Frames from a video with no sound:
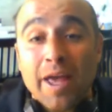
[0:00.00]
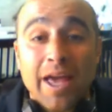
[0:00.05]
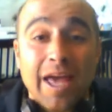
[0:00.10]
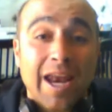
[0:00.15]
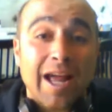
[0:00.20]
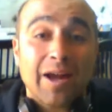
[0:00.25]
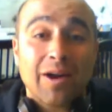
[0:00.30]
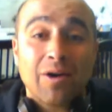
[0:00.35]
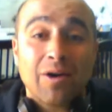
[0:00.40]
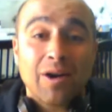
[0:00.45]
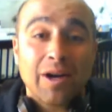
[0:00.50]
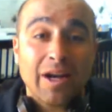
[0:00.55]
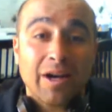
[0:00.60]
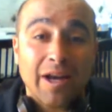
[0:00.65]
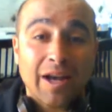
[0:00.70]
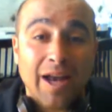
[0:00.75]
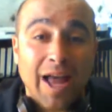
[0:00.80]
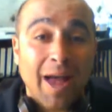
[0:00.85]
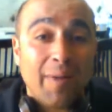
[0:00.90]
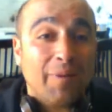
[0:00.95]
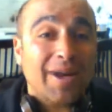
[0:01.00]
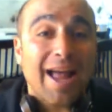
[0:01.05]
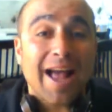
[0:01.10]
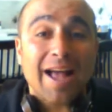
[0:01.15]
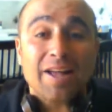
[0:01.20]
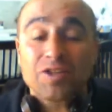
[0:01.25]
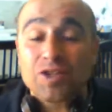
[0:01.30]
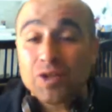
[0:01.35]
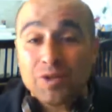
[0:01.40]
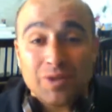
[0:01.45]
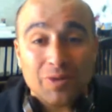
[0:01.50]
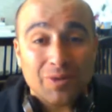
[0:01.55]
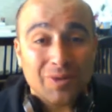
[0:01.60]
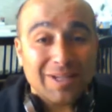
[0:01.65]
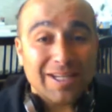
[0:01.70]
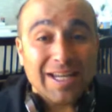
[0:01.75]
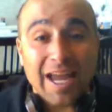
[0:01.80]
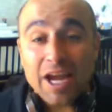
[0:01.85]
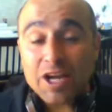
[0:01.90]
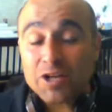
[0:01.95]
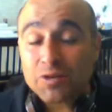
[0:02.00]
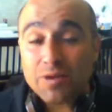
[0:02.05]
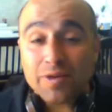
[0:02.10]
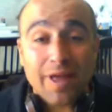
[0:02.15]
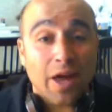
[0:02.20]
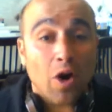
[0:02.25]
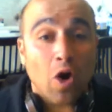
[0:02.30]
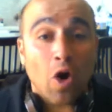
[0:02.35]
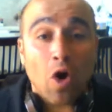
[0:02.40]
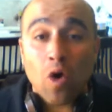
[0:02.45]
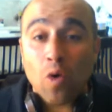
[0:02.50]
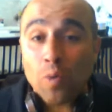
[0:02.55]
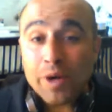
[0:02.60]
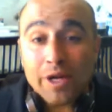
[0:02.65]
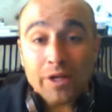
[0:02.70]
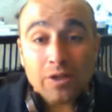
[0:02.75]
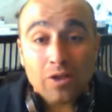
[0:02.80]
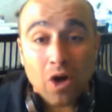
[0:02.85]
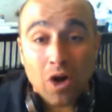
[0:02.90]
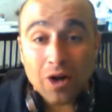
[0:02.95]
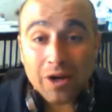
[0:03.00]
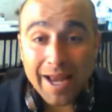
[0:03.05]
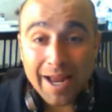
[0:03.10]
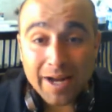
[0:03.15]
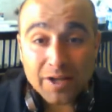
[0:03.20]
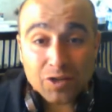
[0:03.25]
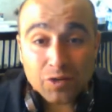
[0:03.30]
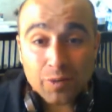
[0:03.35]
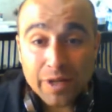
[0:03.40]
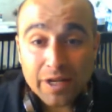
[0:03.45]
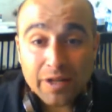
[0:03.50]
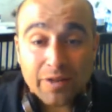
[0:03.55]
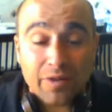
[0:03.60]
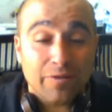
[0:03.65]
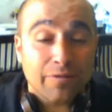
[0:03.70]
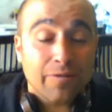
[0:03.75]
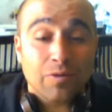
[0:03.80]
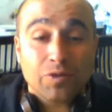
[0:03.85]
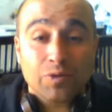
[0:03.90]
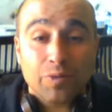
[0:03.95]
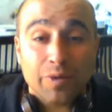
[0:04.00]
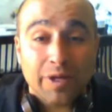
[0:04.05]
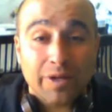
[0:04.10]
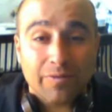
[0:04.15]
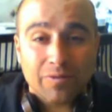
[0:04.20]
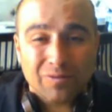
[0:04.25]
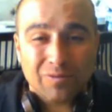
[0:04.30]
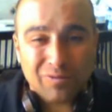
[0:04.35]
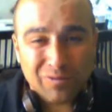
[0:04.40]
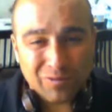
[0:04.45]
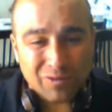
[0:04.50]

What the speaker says: And I'm going to ask you to engage with that all week long next week, in the first week of,